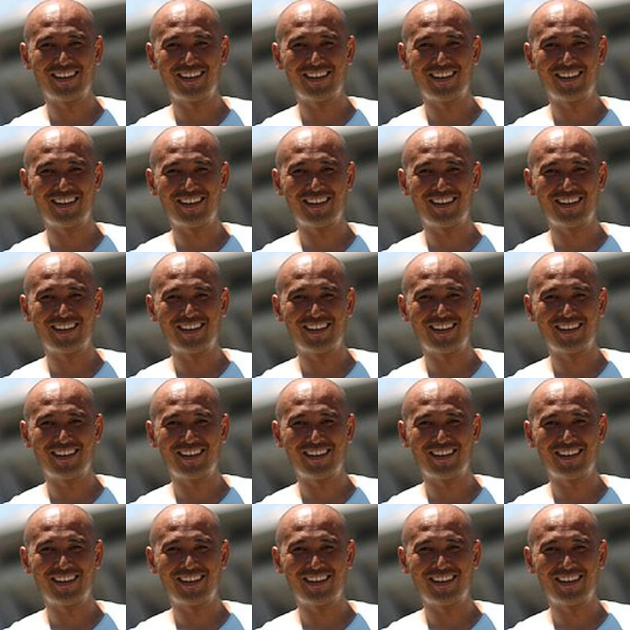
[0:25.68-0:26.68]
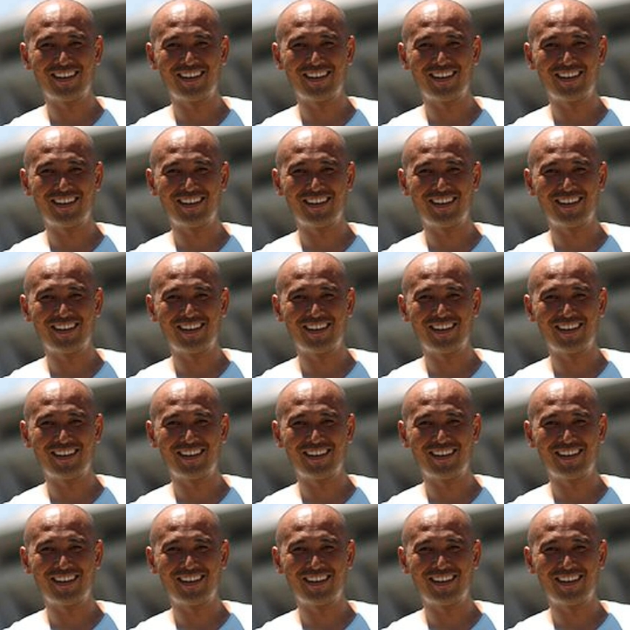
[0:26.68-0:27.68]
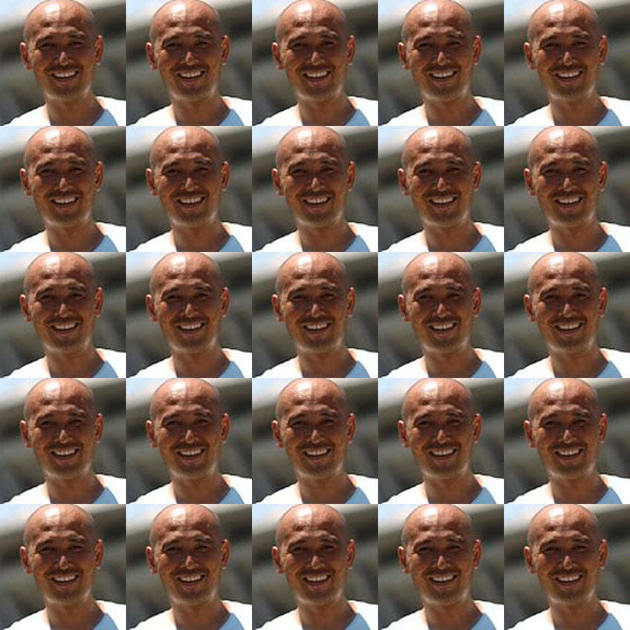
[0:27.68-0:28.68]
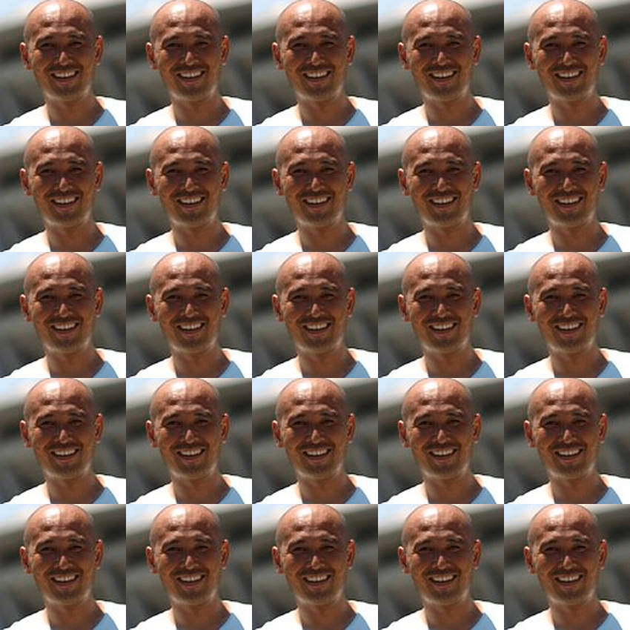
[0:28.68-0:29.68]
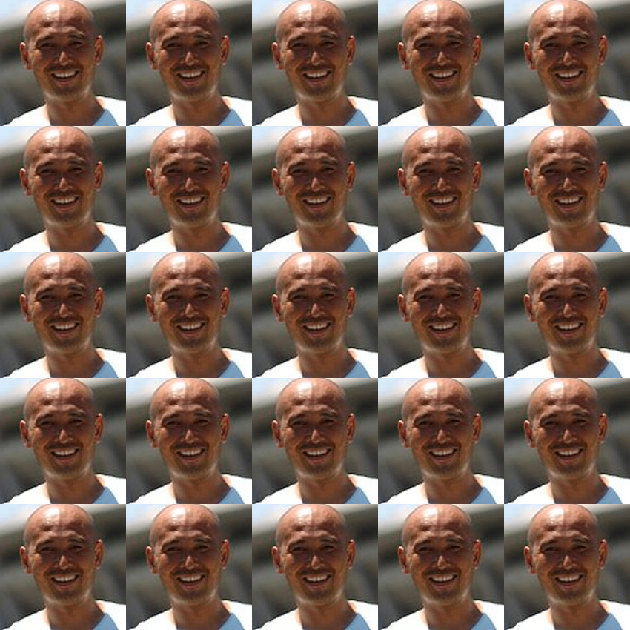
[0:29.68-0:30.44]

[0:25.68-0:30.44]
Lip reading: The face doesn't move, so there is nothing to read.